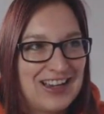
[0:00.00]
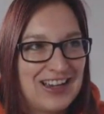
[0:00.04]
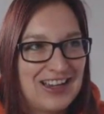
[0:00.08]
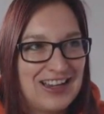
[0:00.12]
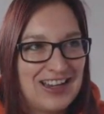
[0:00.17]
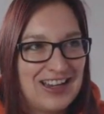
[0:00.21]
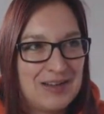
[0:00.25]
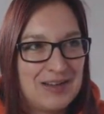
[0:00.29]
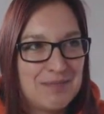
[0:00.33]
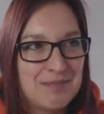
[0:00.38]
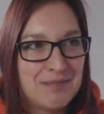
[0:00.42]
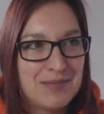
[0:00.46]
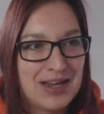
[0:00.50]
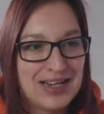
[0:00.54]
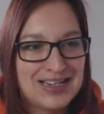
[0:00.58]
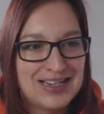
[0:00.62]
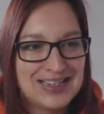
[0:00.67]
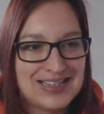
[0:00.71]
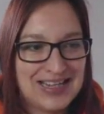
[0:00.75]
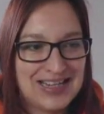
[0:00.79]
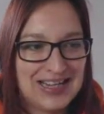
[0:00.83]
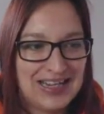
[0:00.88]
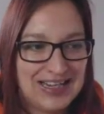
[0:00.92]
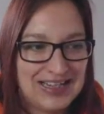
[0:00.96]
it
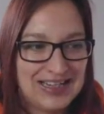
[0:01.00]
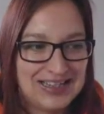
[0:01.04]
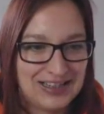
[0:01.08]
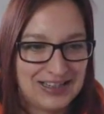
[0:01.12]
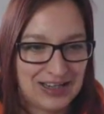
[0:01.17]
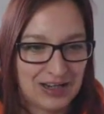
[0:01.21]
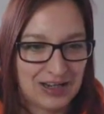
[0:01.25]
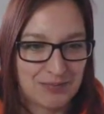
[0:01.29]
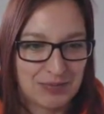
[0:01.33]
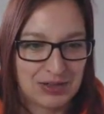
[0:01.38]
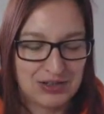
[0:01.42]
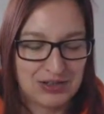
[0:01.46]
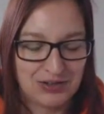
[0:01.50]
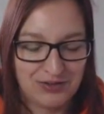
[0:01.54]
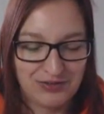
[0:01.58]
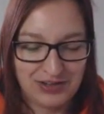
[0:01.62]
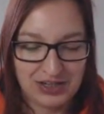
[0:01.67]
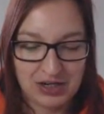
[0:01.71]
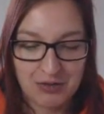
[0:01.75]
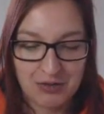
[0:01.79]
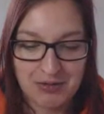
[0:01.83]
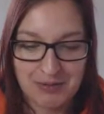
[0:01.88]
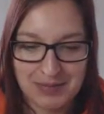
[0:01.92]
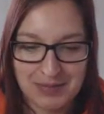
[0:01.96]
makes it easier because you
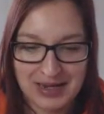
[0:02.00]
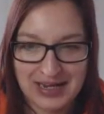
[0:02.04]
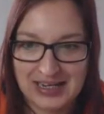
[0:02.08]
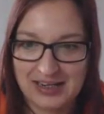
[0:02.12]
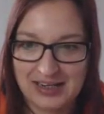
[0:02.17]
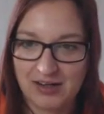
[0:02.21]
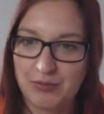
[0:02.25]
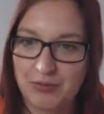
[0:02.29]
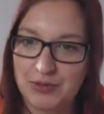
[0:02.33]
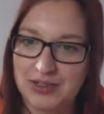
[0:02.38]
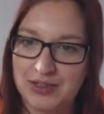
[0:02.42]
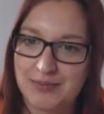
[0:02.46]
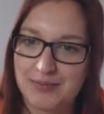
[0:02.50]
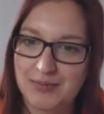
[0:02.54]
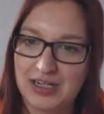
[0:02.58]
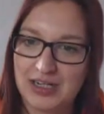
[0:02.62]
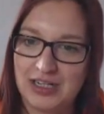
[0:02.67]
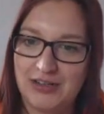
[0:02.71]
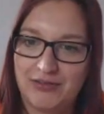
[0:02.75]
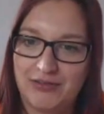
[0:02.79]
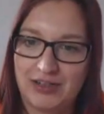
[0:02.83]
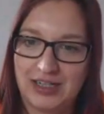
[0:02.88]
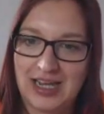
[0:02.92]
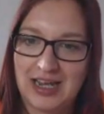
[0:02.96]
think, oh, I'm paying all this
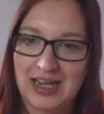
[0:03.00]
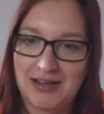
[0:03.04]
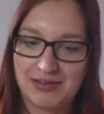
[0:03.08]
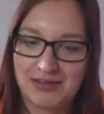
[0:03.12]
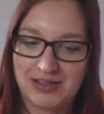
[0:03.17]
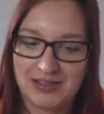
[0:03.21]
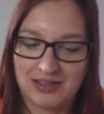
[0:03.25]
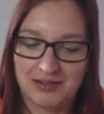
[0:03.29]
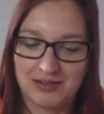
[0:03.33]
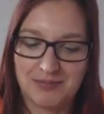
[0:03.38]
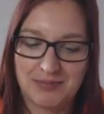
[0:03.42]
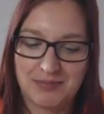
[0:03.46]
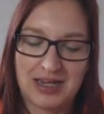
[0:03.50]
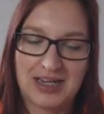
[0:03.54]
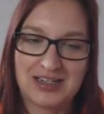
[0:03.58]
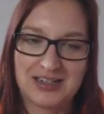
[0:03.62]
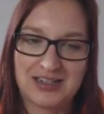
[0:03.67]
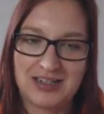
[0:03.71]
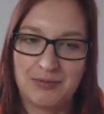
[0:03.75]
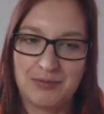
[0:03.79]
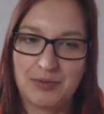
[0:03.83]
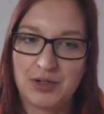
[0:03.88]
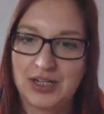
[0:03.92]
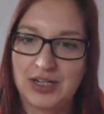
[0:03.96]
money for an accountant, but
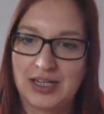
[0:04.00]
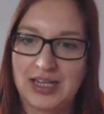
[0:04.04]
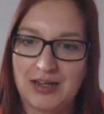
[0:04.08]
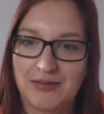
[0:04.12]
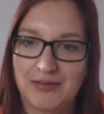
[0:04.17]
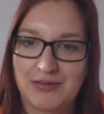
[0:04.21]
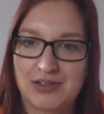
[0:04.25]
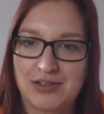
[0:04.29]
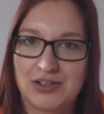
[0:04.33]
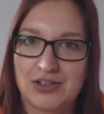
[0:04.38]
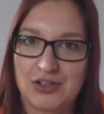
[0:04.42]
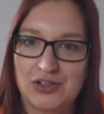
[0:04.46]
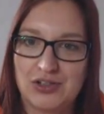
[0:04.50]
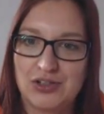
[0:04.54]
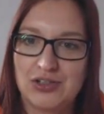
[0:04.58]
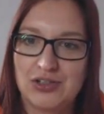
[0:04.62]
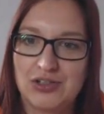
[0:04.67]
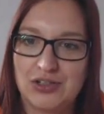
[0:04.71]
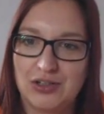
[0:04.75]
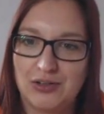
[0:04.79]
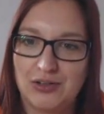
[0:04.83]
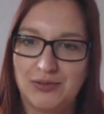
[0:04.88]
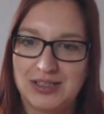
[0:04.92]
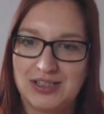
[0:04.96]
actually what an accountant should
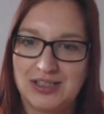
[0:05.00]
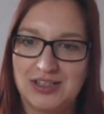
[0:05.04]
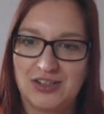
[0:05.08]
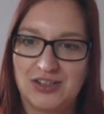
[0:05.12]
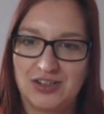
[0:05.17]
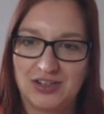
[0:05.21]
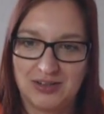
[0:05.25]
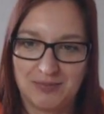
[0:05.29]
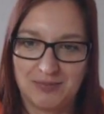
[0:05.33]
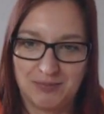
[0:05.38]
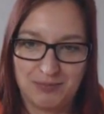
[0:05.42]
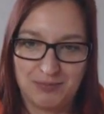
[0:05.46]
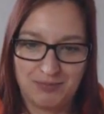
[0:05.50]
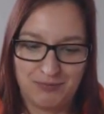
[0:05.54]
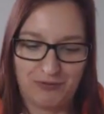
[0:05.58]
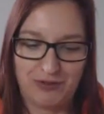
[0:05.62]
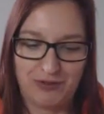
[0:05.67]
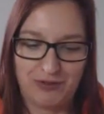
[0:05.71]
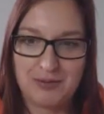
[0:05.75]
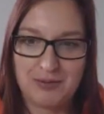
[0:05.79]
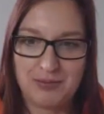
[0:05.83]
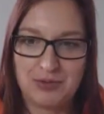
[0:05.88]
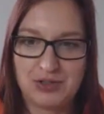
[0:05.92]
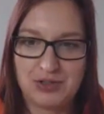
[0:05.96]
do is it should
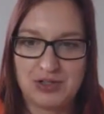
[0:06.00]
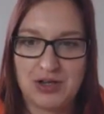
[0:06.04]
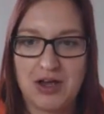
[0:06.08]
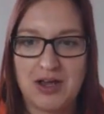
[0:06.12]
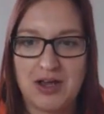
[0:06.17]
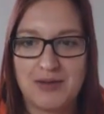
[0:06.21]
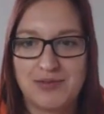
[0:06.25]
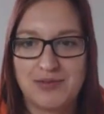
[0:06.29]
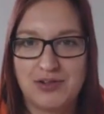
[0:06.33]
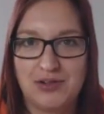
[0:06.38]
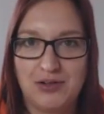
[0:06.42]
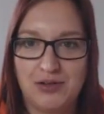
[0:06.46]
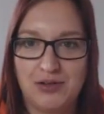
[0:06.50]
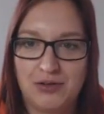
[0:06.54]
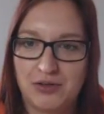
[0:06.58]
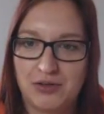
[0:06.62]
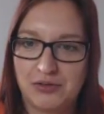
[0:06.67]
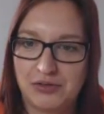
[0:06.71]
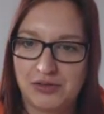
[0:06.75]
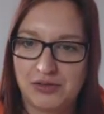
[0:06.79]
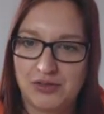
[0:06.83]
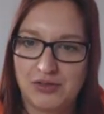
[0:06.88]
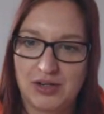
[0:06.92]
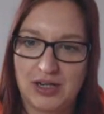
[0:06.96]
free up your time so you can
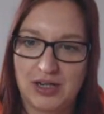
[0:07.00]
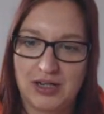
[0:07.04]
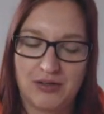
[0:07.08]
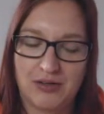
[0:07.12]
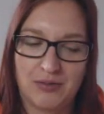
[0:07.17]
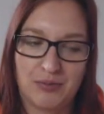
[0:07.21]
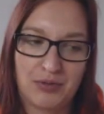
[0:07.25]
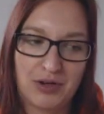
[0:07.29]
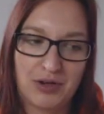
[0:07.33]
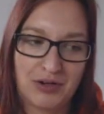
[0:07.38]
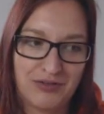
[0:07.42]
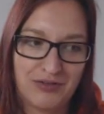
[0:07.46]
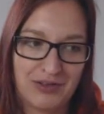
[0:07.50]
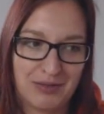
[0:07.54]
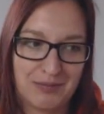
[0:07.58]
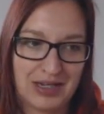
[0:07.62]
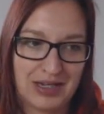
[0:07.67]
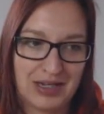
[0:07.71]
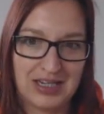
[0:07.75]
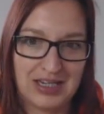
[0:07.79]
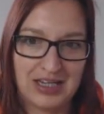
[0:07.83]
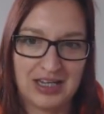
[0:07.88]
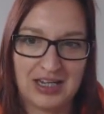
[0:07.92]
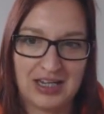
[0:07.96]
concentrate on
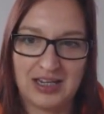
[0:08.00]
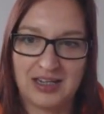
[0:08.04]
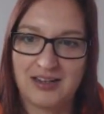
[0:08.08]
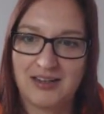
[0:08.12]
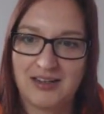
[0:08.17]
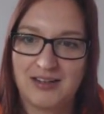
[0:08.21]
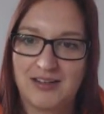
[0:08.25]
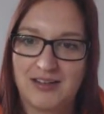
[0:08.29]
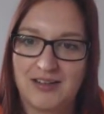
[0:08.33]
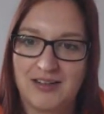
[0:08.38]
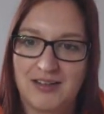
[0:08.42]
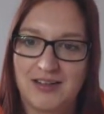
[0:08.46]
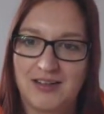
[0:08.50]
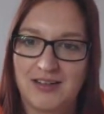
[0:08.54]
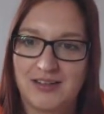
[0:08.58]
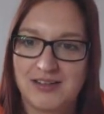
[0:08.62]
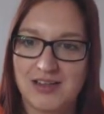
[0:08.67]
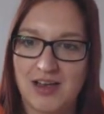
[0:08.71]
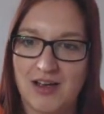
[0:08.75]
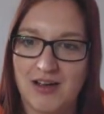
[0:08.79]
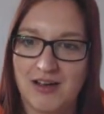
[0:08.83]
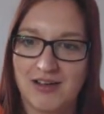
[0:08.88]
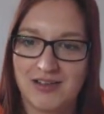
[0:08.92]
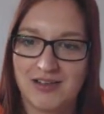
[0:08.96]
profit-making
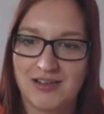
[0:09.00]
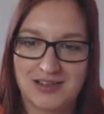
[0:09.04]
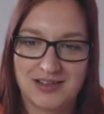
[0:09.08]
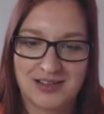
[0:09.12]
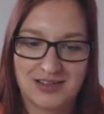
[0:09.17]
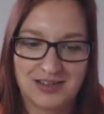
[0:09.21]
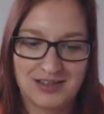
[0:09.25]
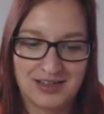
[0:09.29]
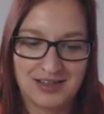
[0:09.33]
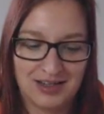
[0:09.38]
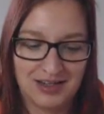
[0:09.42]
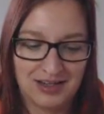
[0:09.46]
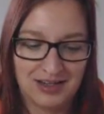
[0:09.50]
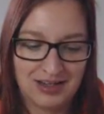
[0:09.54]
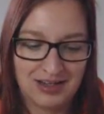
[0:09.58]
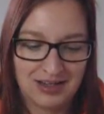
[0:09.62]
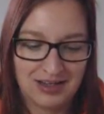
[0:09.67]
tasks.